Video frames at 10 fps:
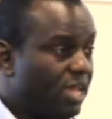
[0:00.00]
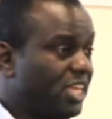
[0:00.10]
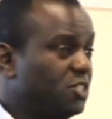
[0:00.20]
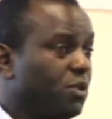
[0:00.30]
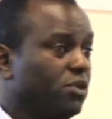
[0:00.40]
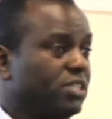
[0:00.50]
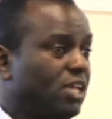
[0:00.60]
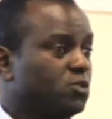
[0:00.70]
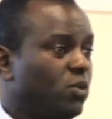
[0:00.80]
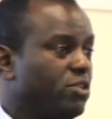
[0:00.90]
And that's because
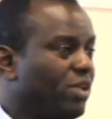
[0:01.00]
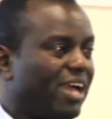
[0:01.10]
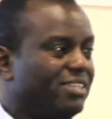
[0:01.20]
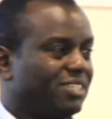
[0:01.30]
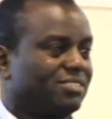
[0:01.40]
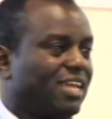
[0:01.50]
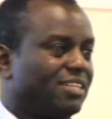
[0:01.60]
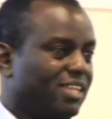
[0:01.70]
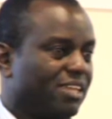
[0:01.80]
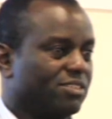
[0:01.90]
elsewhere you can't just
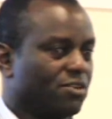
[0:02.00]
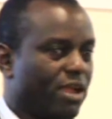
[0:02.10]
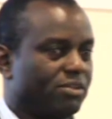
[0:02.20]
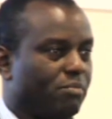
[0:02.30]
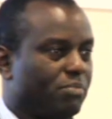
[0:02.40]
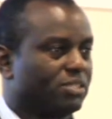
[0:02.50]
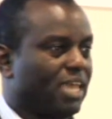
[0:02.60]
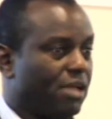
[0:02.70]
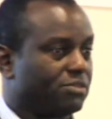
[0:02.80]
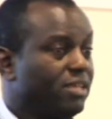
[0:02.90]
start digging the ground and build
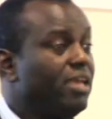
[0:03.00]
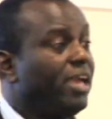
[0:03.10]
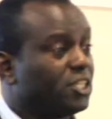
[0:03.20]
a house,